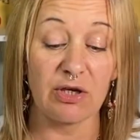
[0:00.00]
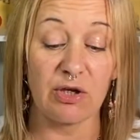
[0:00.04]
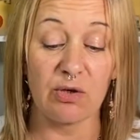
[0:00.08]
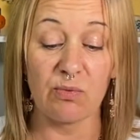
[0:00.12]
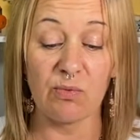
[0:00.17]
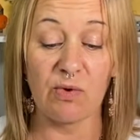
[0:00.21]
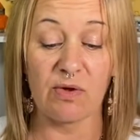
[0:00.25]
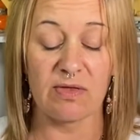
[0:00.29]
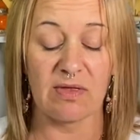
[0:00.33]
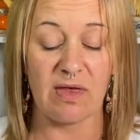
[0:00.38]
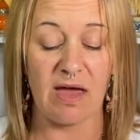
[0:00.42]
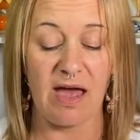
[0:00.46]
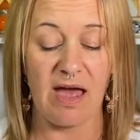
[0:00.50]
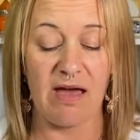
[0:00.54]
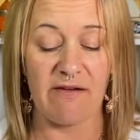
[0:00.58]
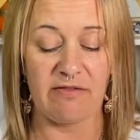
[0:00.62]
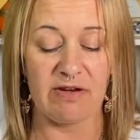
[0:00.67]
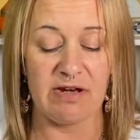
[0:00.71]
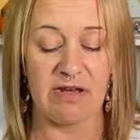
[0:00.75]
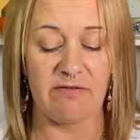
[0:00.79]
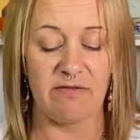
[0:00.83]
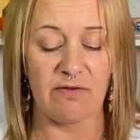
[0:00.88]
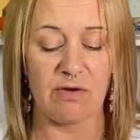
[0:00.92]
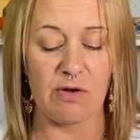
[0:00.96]
new one that I
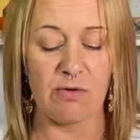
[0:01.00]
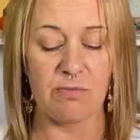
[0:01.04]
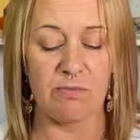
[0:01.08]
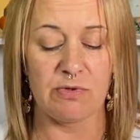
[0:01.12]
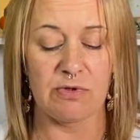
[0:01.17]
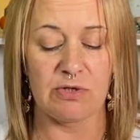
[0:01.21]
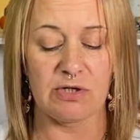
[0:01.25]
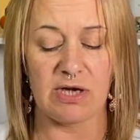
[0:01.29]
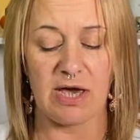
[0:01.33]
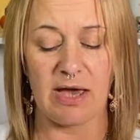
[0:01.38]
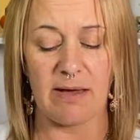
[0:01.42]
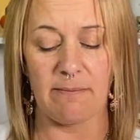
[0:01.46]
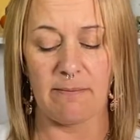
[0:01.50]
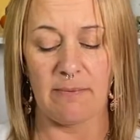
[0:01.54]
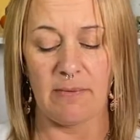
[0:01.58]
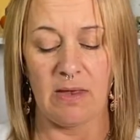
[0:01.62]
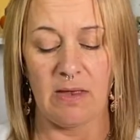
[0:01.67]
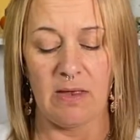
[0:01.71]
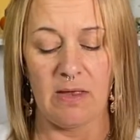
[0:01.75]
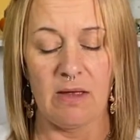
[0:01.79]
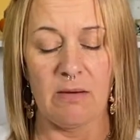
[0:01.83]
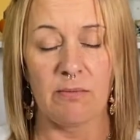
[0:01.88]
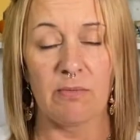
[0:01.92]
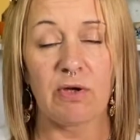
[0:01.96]
haven't even opened yet,
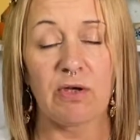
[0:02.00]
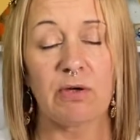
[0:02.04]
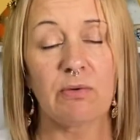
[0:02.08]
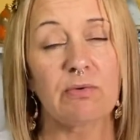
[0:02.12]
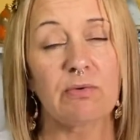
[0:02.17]
but you